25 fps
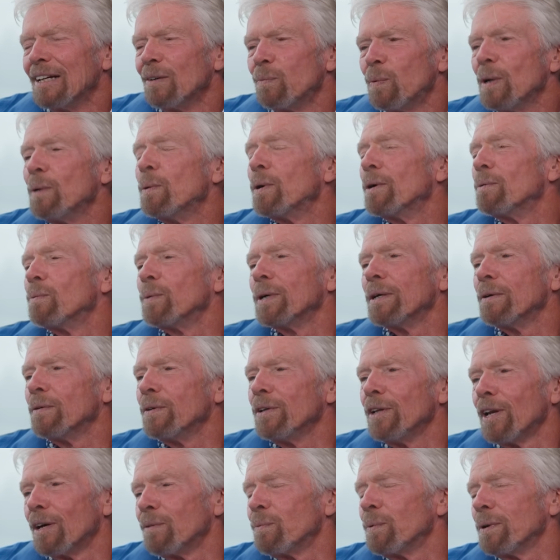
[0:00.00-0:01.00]
we were, we,
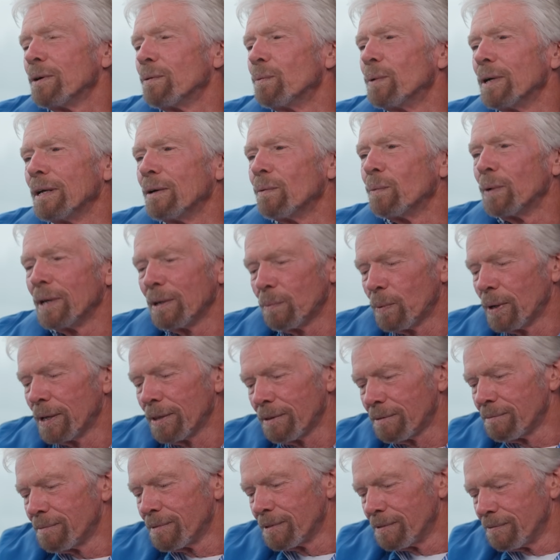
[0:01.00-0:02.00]
you know, we, we were
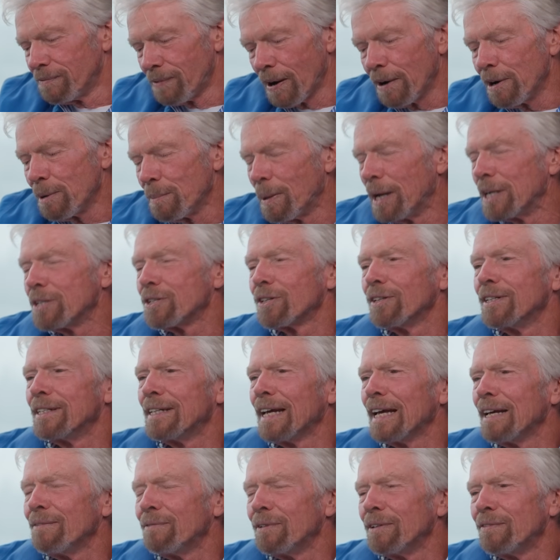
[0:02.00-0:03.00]
very much the
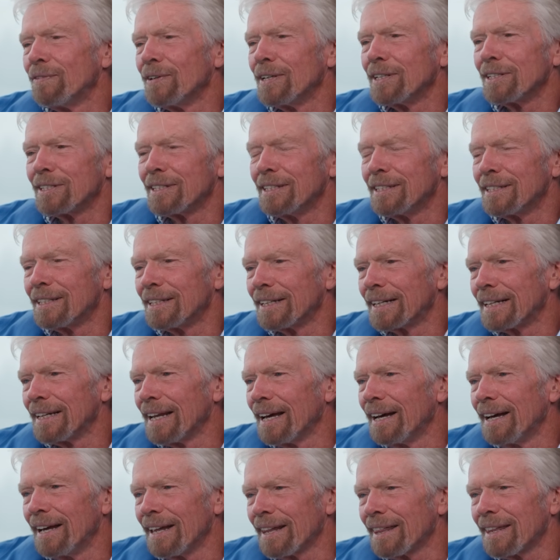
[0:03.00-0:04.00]
David versus the
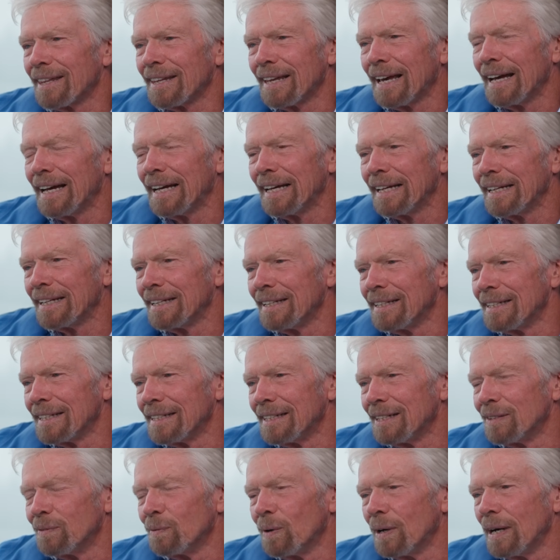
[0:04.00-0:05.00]
Goliath, and
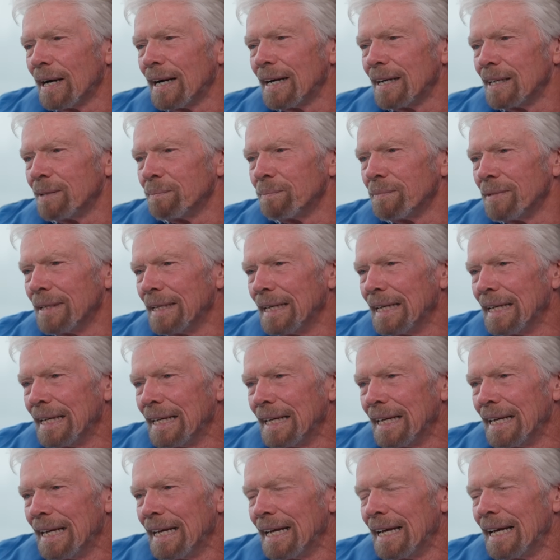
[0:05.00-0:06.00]
um,
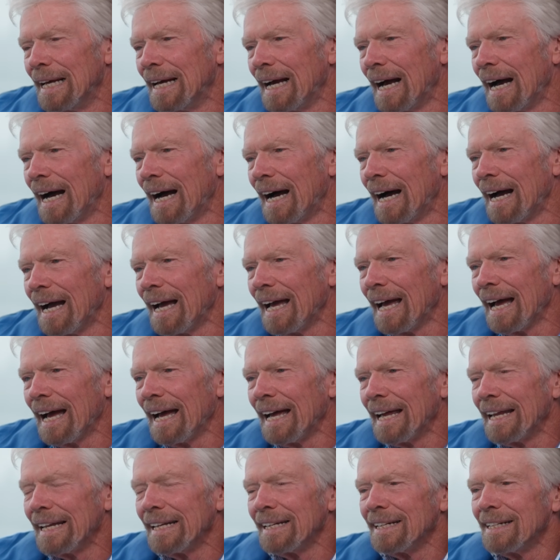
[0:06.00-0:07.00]
uh,
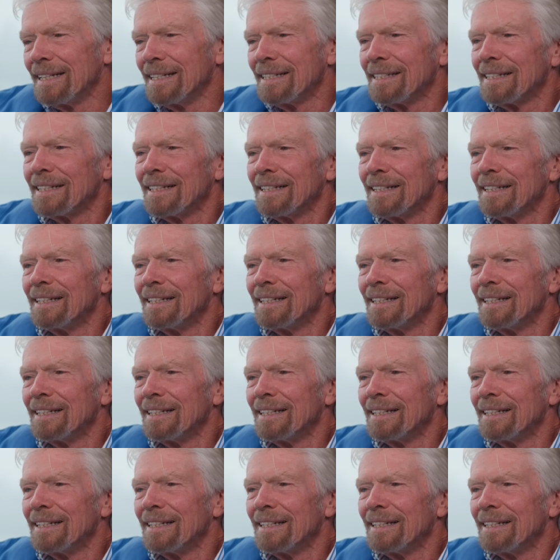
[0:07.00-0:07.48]
and